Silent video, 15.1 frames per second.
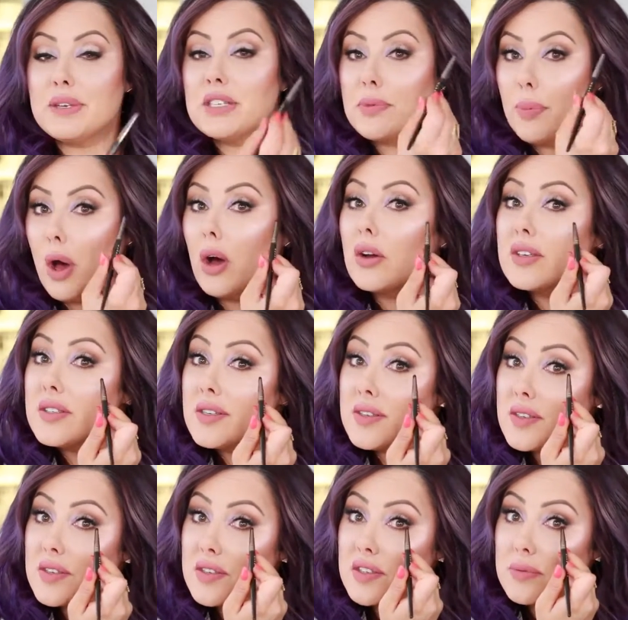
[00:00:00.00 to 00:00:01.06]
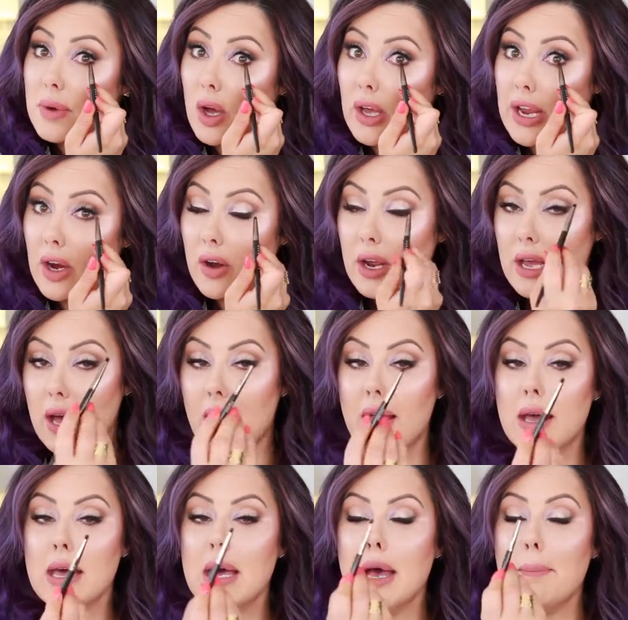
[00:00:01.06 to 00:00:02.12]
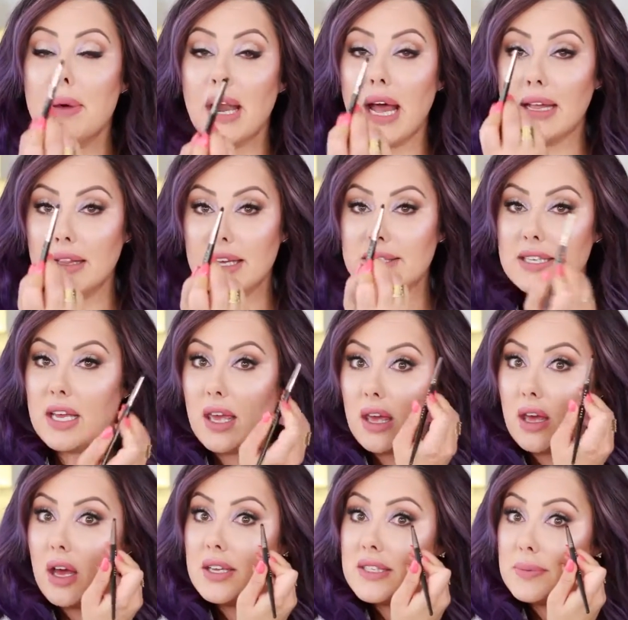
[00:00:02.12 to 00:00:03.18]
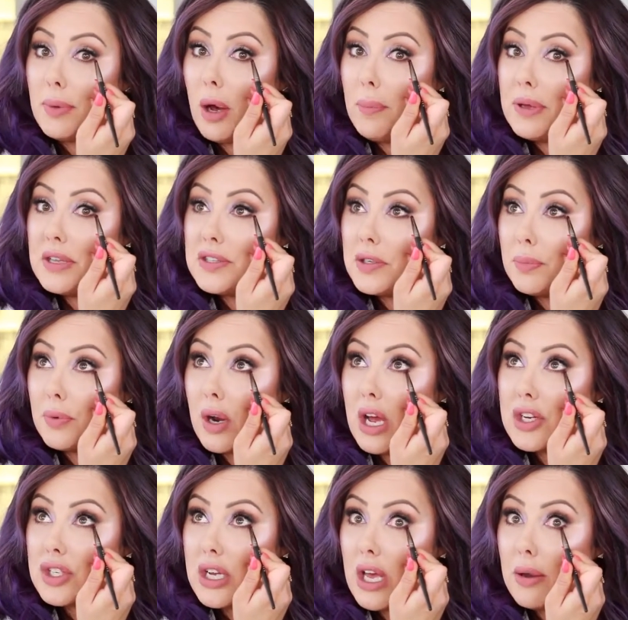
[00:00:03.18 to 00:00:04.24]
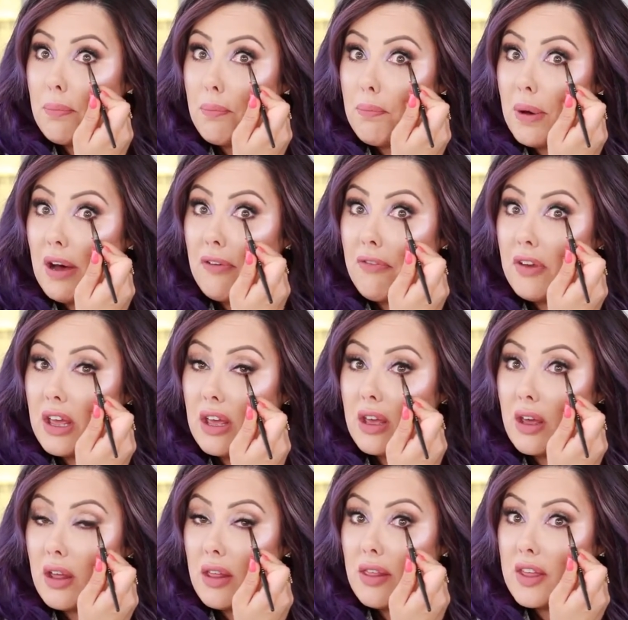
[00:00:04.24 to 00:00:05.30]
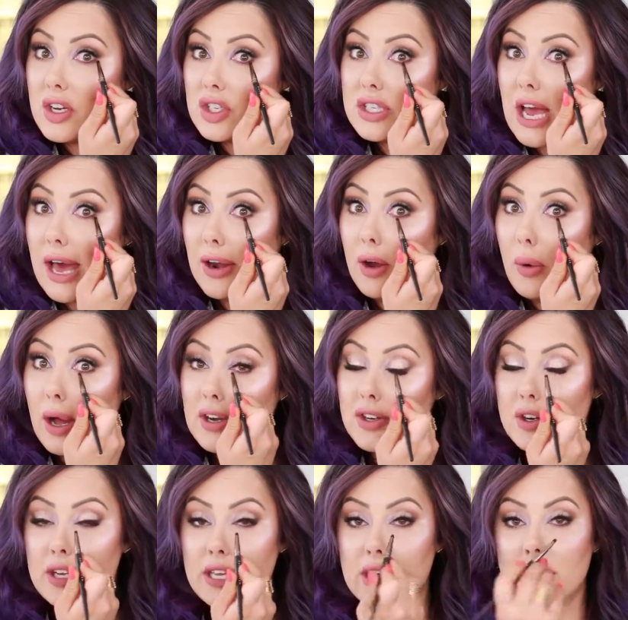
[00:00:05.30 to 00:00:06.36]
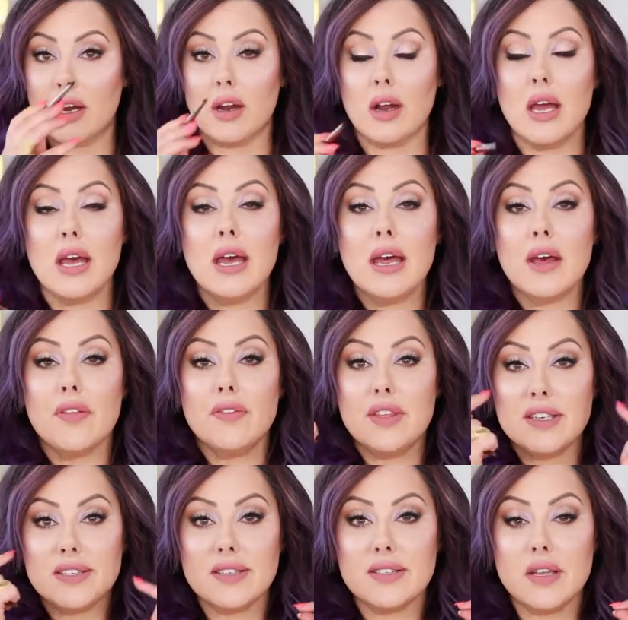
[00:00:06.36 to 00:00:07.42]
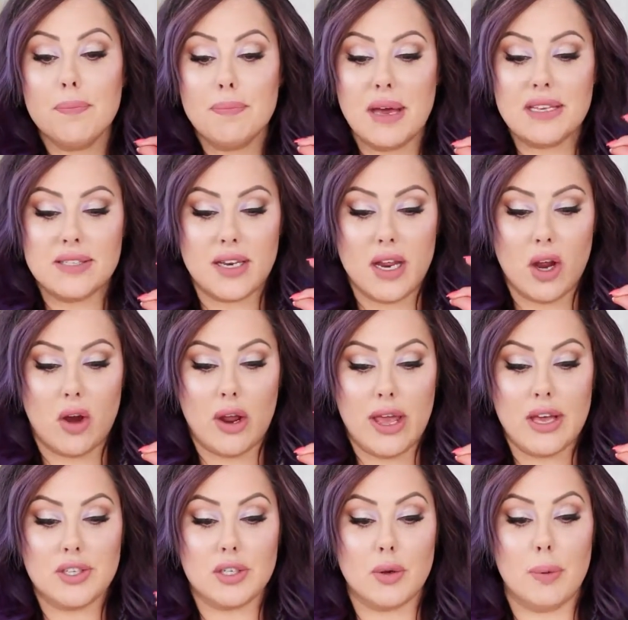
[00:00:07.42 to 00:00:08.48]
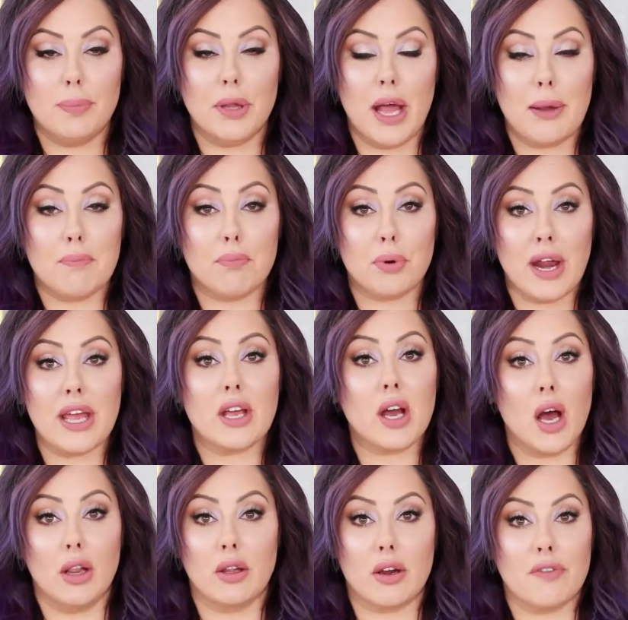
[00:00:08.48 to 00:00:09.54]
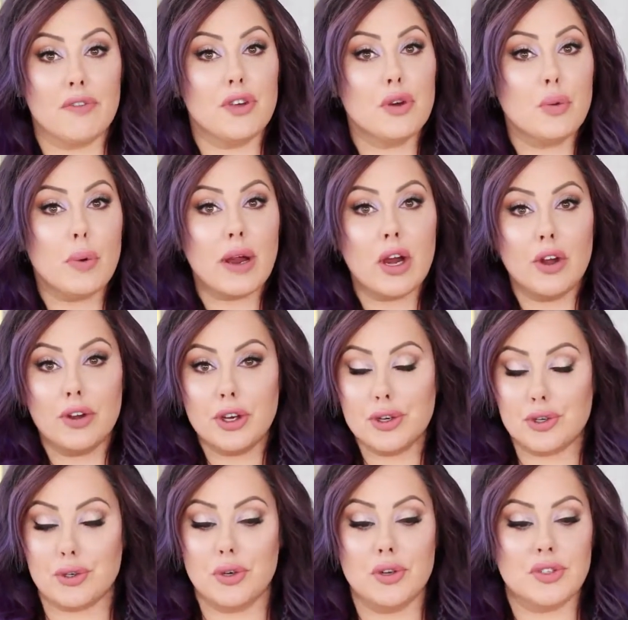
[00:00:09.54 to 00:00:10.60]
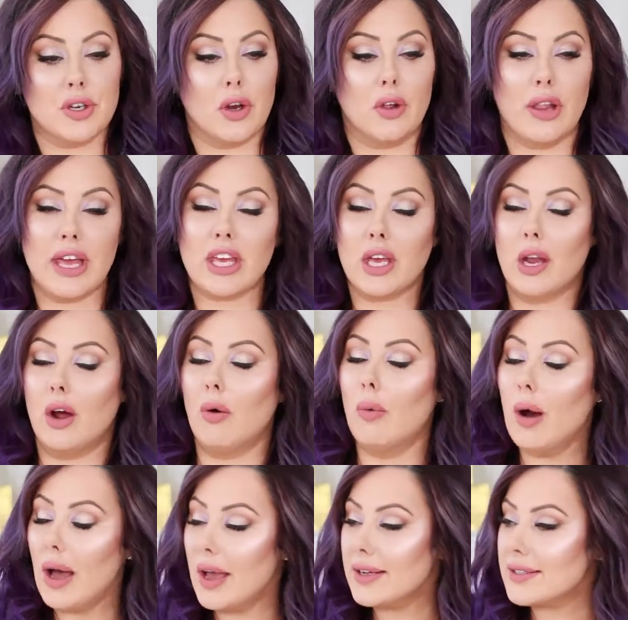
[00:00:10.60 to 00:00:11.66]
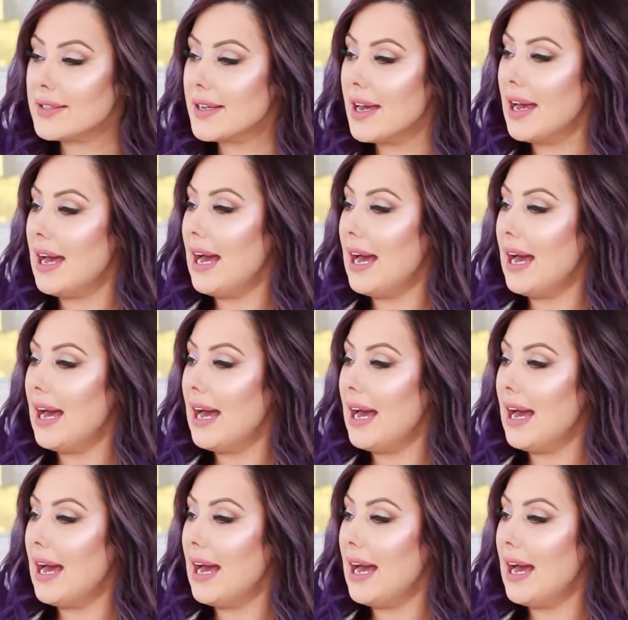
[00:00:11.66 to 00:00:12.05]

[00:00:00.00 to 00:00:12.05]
to be small because this is a small area. But I like taking a small pencil brush and buffing the shadow under here. This is the best area to apply bright color. If you wear neutrals and you're like, you know what?